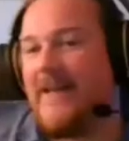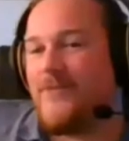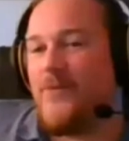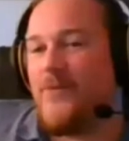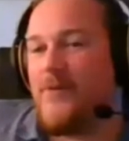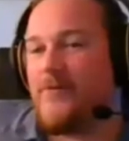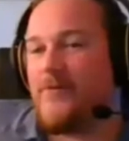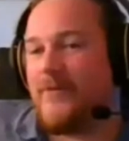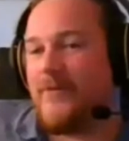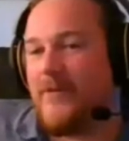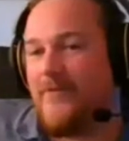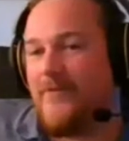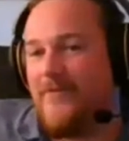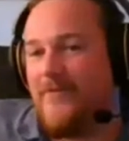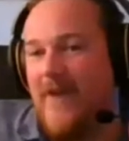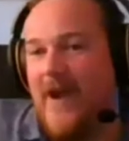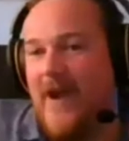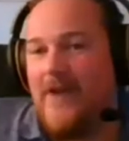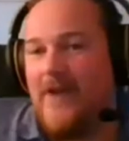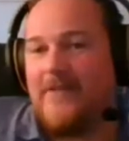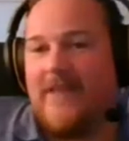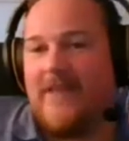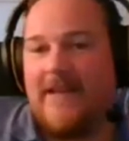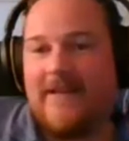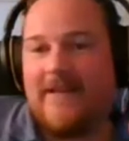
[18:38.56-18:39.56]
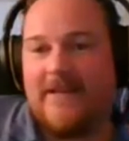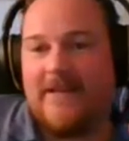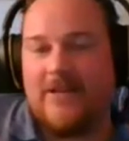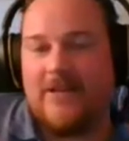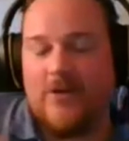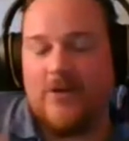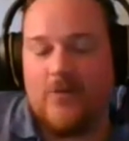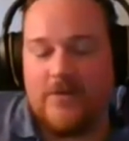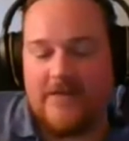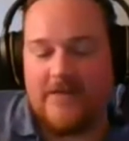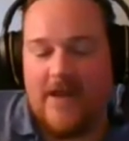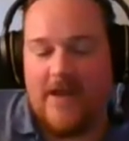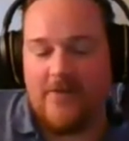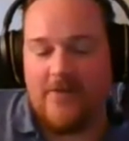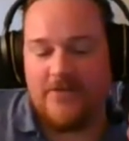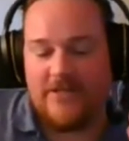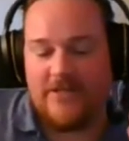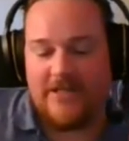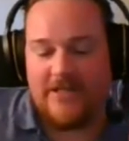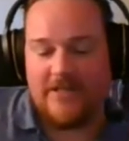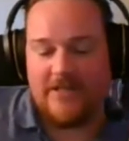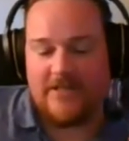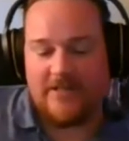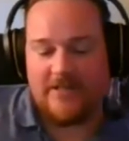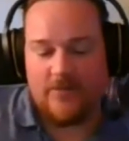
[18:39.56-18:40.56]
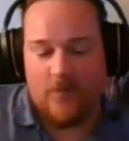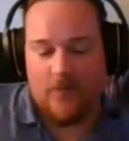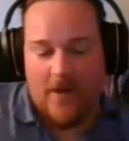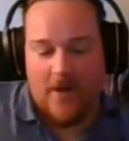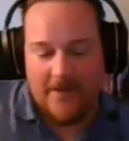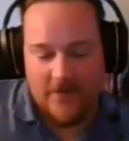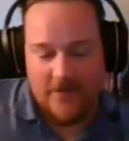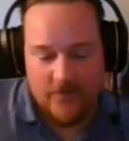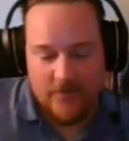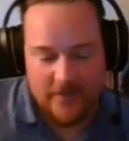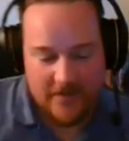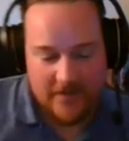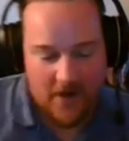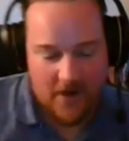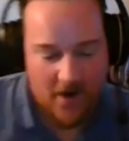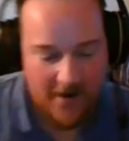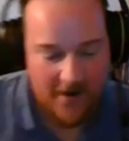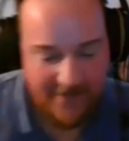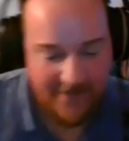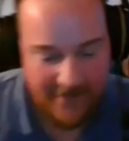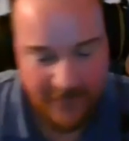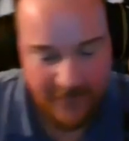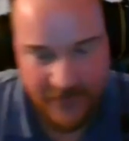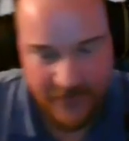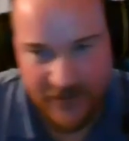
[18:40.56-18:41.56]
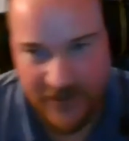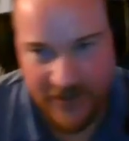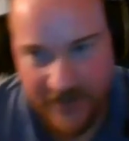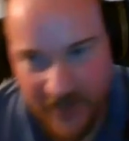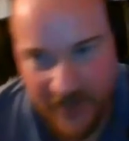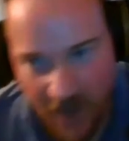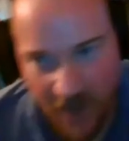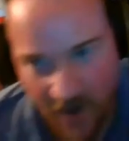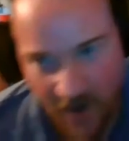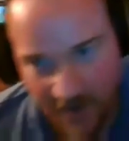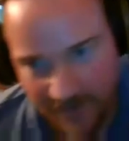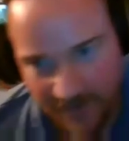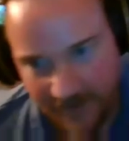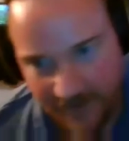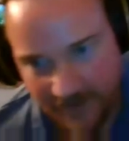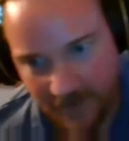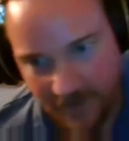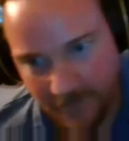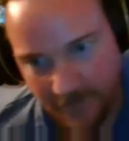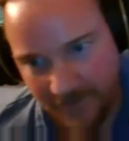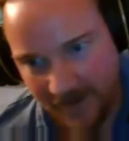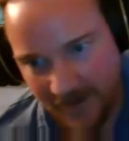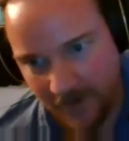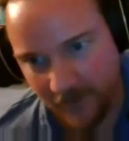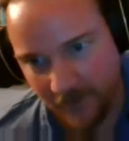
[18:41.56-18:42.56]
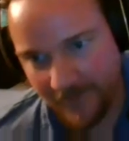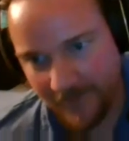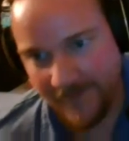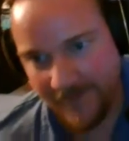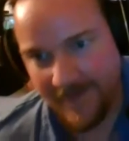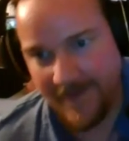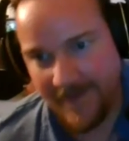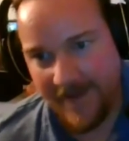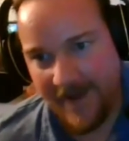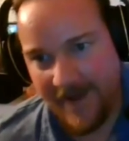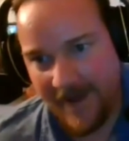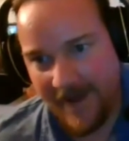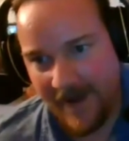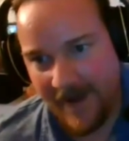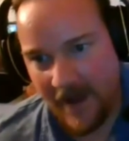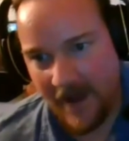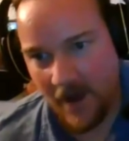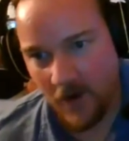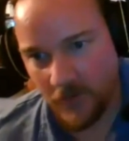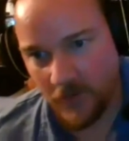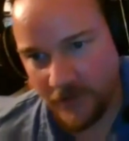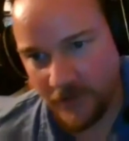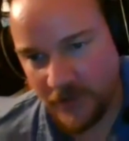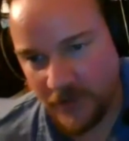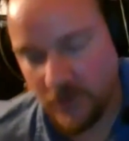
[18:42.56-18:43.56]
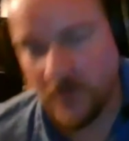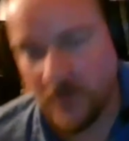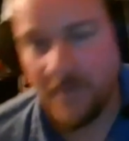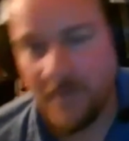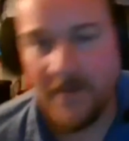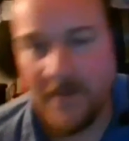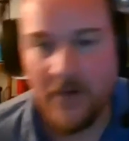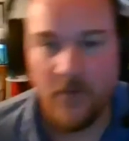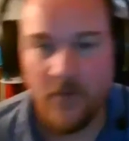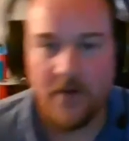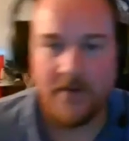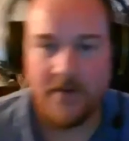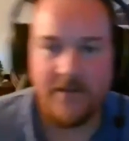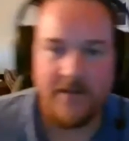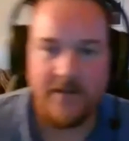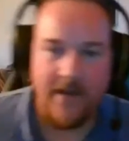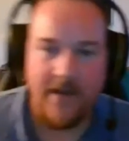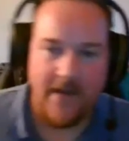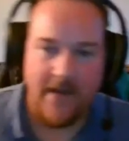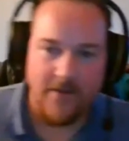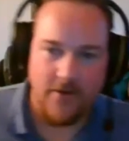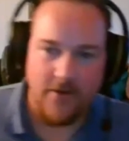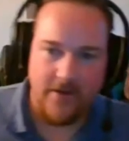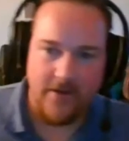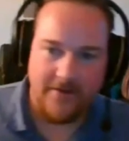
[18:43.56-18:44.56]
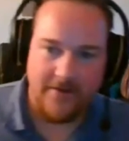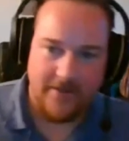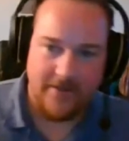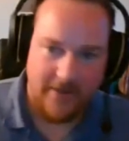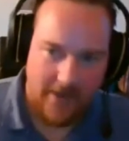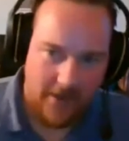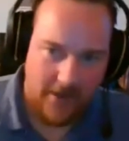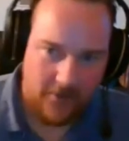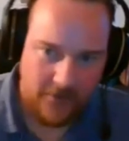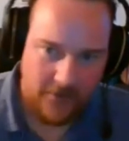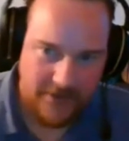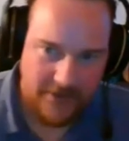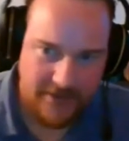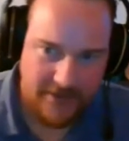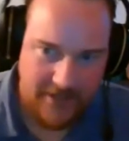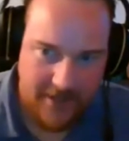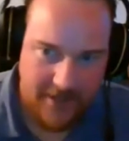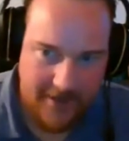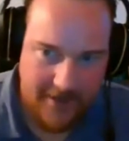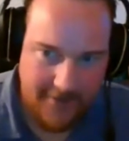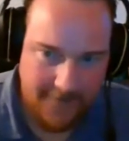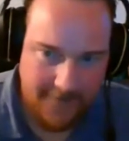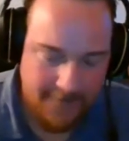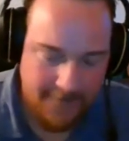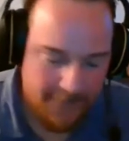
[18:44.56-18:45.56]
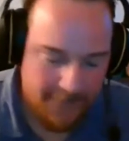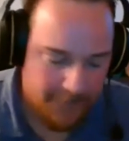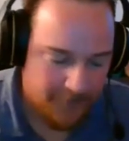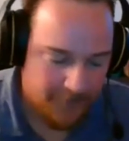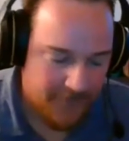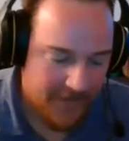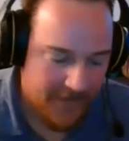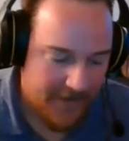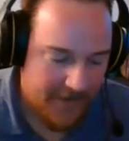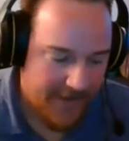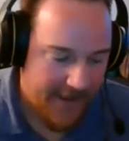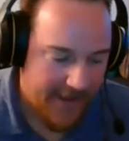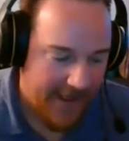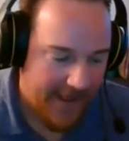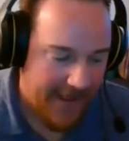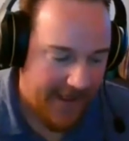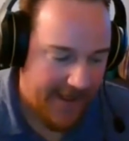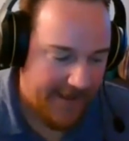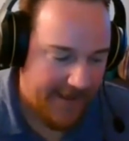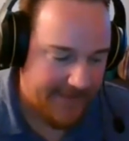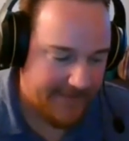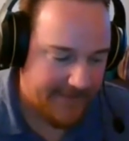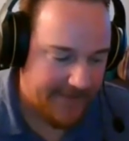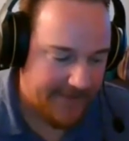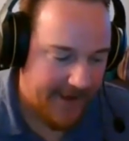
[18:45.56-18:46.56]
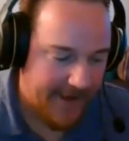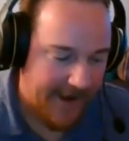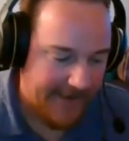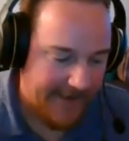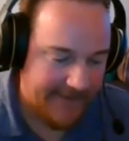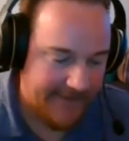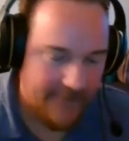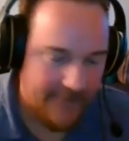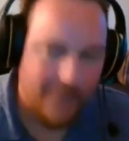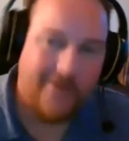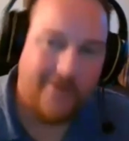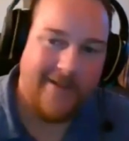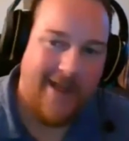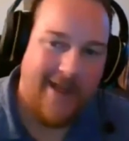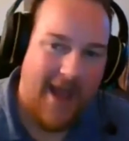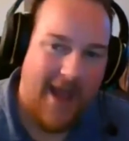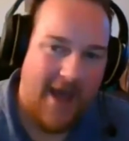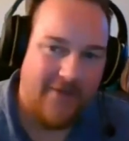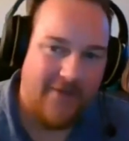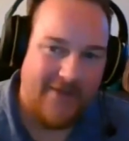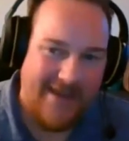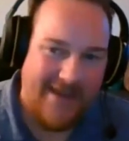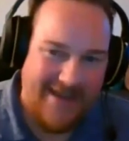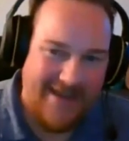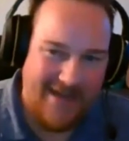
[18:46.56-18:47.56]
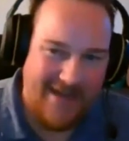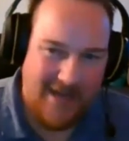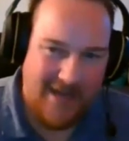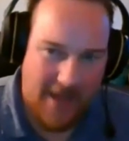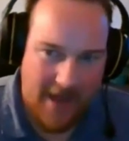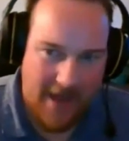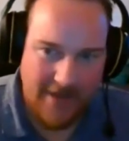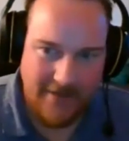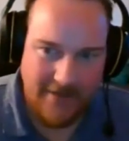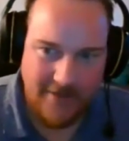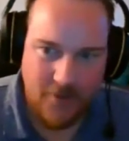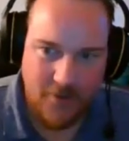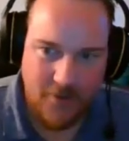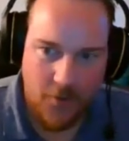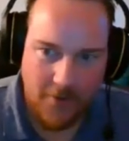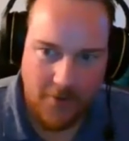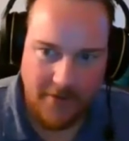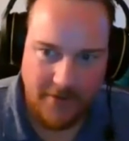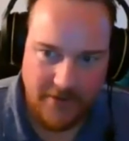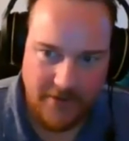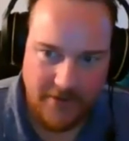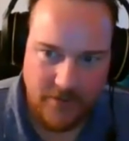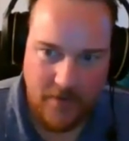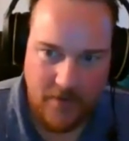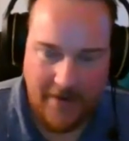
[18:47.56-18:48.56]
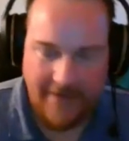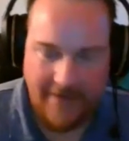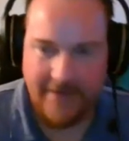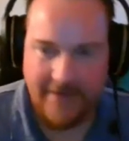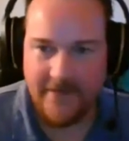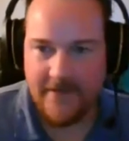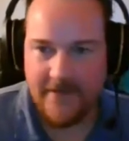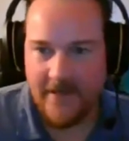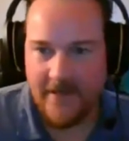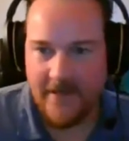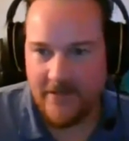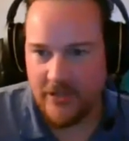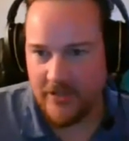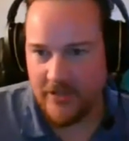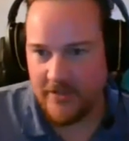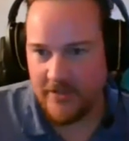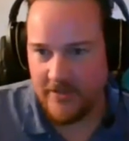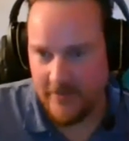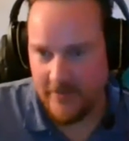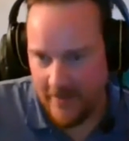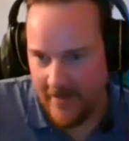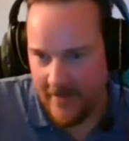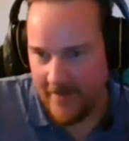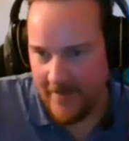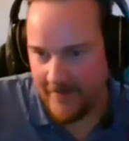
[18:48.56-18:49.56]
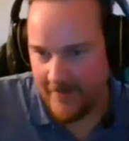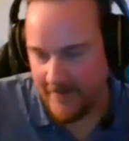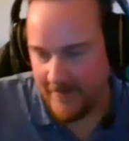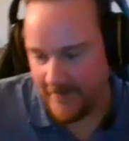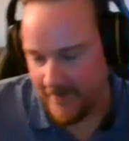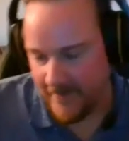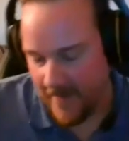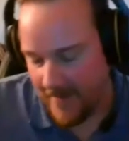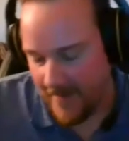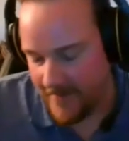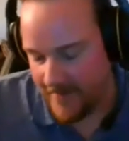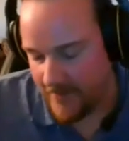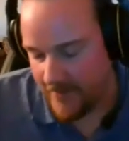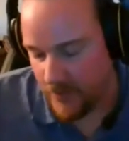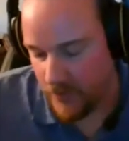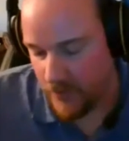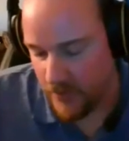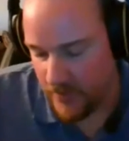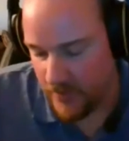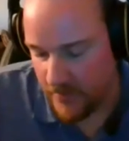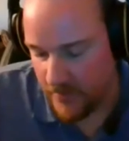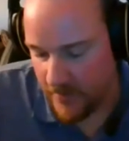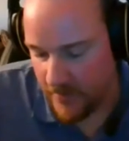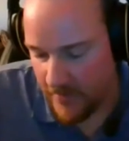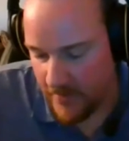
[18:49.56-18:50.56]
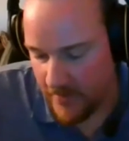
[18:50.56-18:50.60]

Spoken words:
what the fair thing to do was, while you were gone, I was just talking about how you and me worked together at the Calgary Sun, and I didn't really have any editorial sway because I just designed news